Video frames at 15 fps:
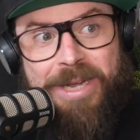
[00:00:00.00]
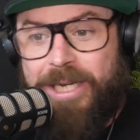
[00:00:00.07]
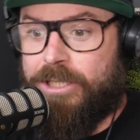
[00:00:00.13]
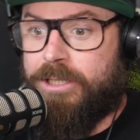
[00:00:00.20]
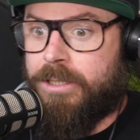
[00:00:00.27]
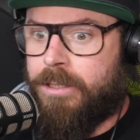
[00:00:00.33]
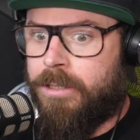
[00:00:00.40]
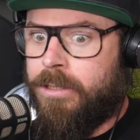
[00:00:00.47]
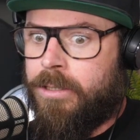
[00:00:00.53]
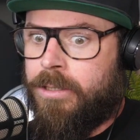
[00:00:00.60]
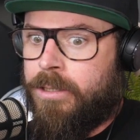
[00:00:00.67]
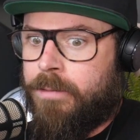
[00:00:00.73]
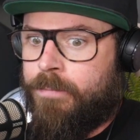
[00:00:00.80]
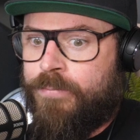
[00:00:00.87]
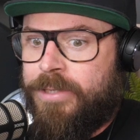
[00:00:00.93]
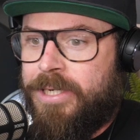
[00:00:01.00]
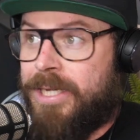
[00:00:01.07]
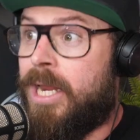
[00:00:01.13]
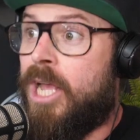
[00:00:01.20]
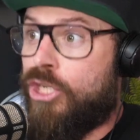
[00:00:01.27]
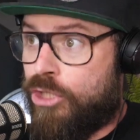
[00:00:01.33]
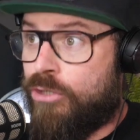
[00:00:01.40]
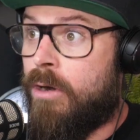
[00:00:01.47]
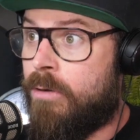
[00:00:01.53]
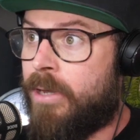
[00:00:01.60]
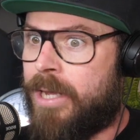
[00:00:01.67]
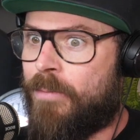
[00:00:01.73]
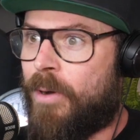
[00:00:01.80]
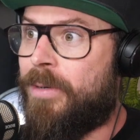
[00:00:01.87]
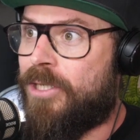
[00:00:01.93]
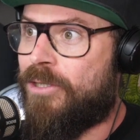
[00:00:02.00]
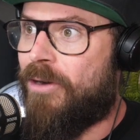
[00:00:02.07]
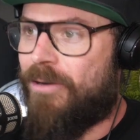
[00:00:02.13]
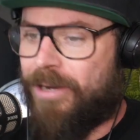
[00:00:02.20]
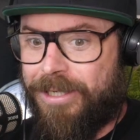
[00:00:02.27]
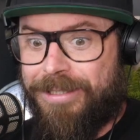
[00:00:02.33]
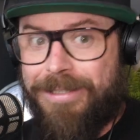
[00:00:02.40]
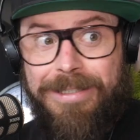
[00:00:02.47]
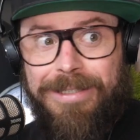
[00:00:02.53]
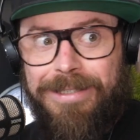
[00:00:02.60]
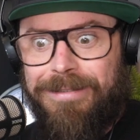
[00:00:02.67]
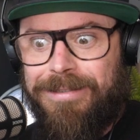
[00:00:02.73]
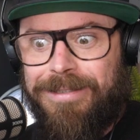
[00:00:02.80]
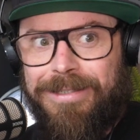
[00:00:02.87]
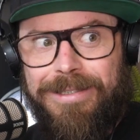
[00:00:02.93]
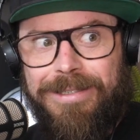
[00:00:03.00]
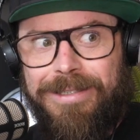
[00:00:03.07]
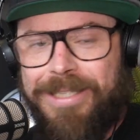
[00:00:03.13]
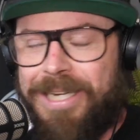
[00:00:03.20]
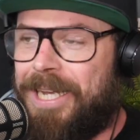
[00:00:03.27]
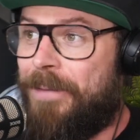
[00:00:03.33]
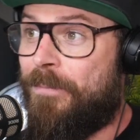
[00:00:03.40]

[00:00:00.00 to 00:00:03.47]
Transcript: And she's like, yeah, that's brilliant. Stroke it, mummy. Stroke it. She's like, yeah, okay.